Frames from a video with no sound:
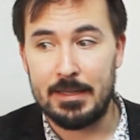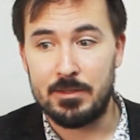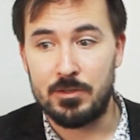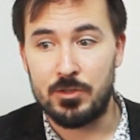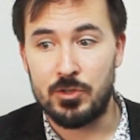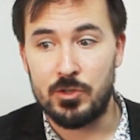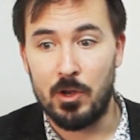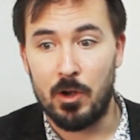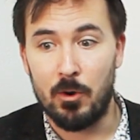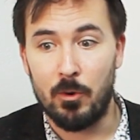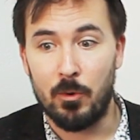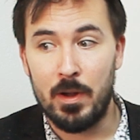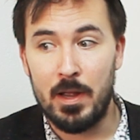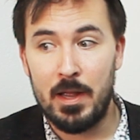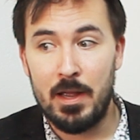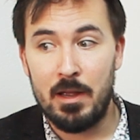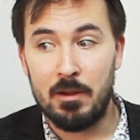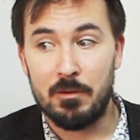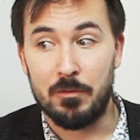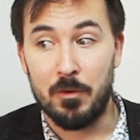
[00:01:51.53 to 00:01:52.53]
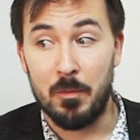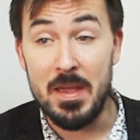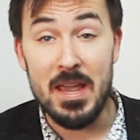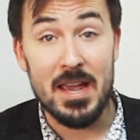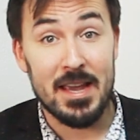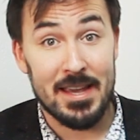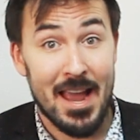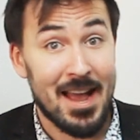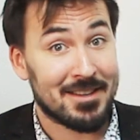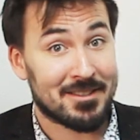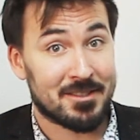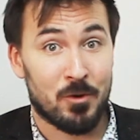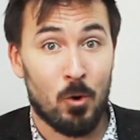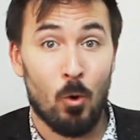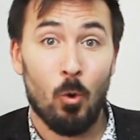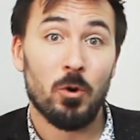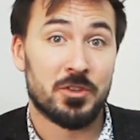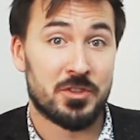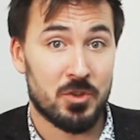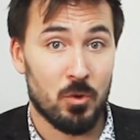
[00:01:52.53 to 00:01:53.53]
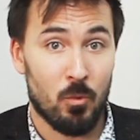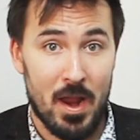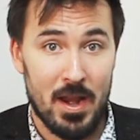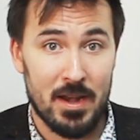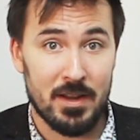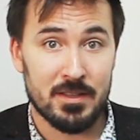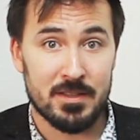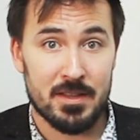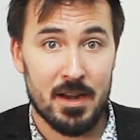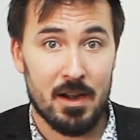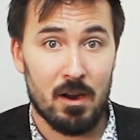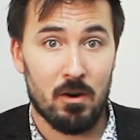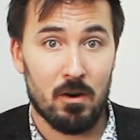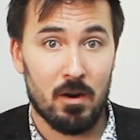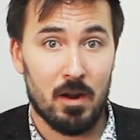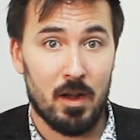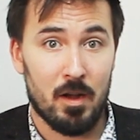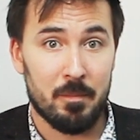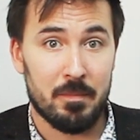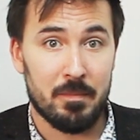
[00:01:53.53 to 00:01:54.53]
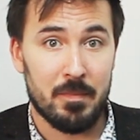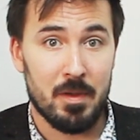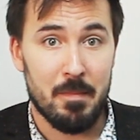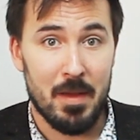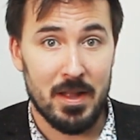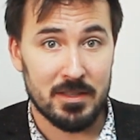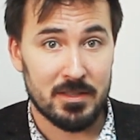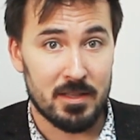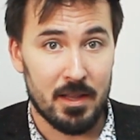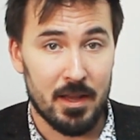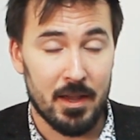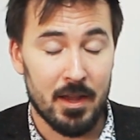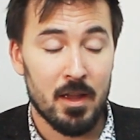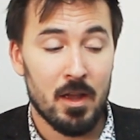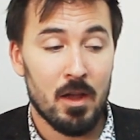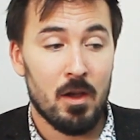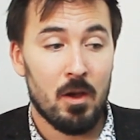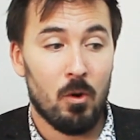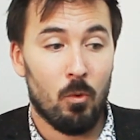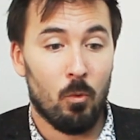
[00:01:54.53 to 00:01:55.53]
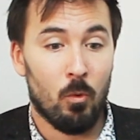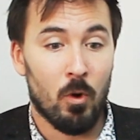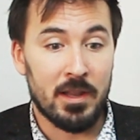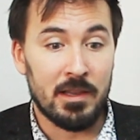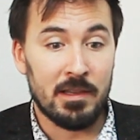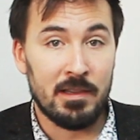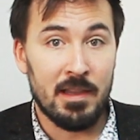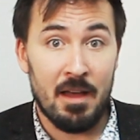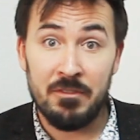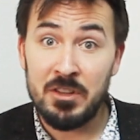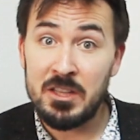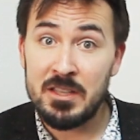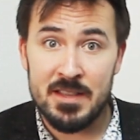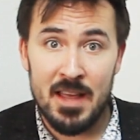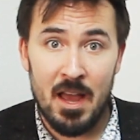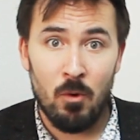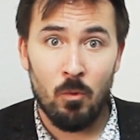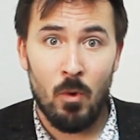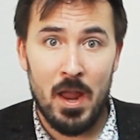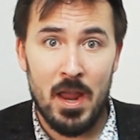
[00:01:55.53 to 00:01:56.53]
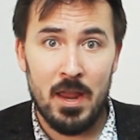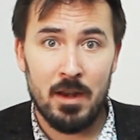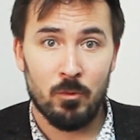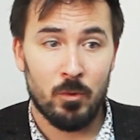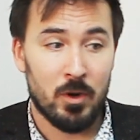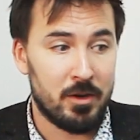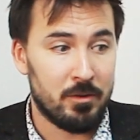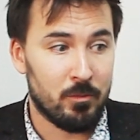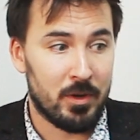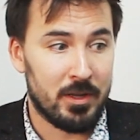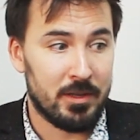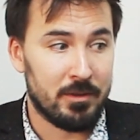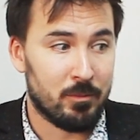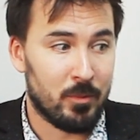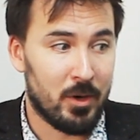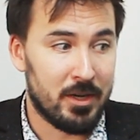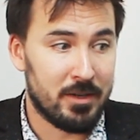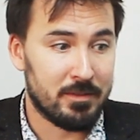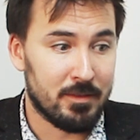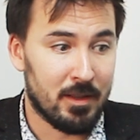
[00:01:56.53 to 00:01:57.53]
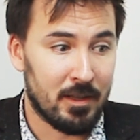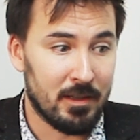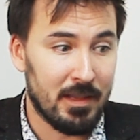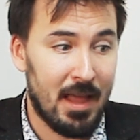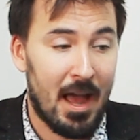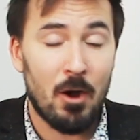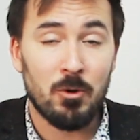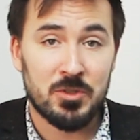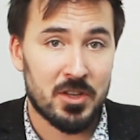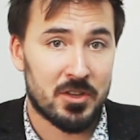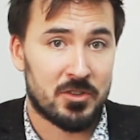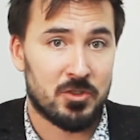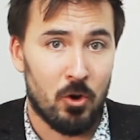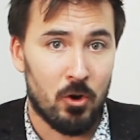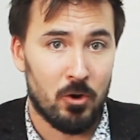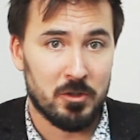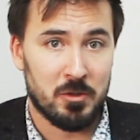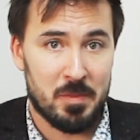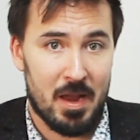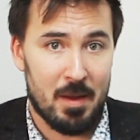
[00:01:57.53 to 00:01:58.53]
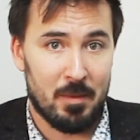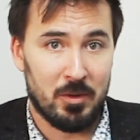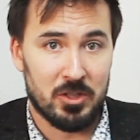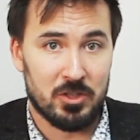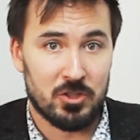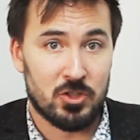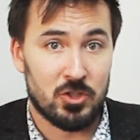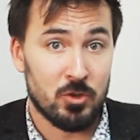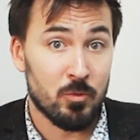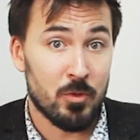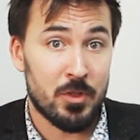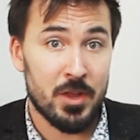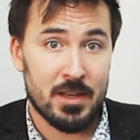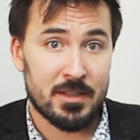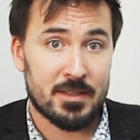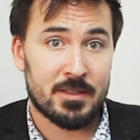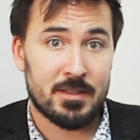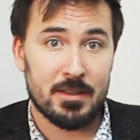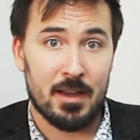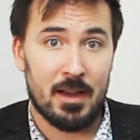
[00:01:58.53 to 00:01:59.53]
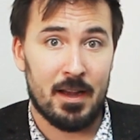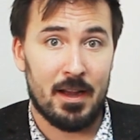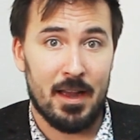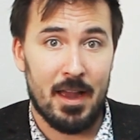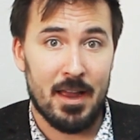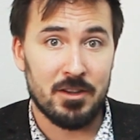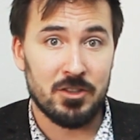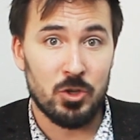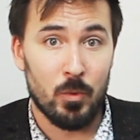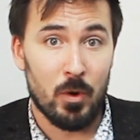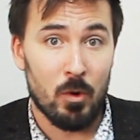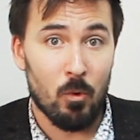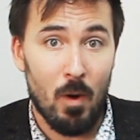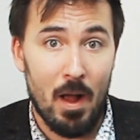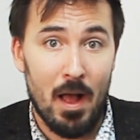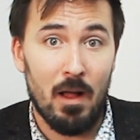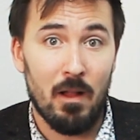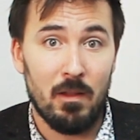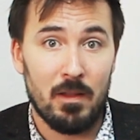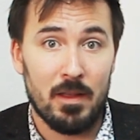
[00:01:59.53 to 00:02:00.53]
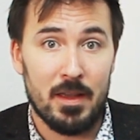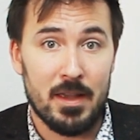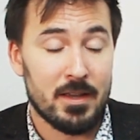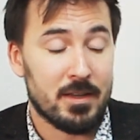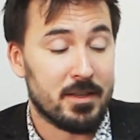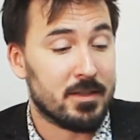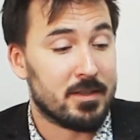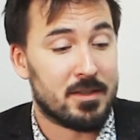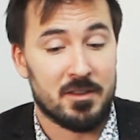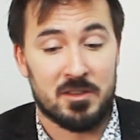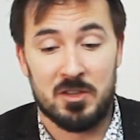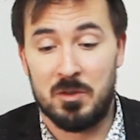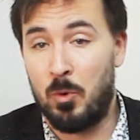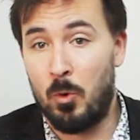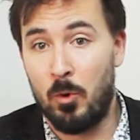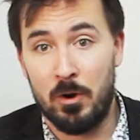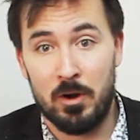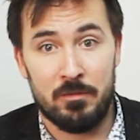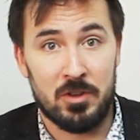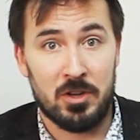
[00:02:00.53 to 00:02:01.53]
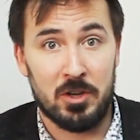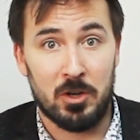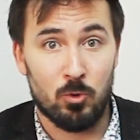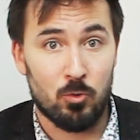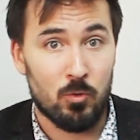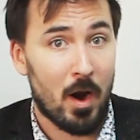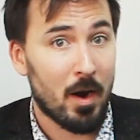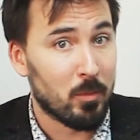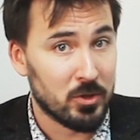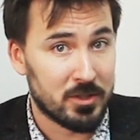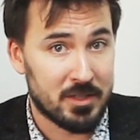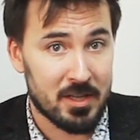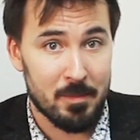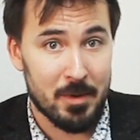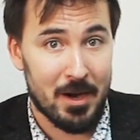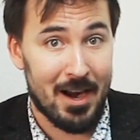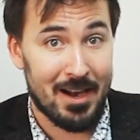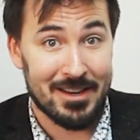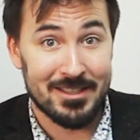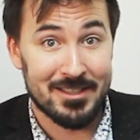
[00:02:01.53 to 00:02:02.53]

So for me, yes, of course the weight is there immensely. What leavens that weight, what allows us all to be able to do this and do it well, is the support of an incredible team at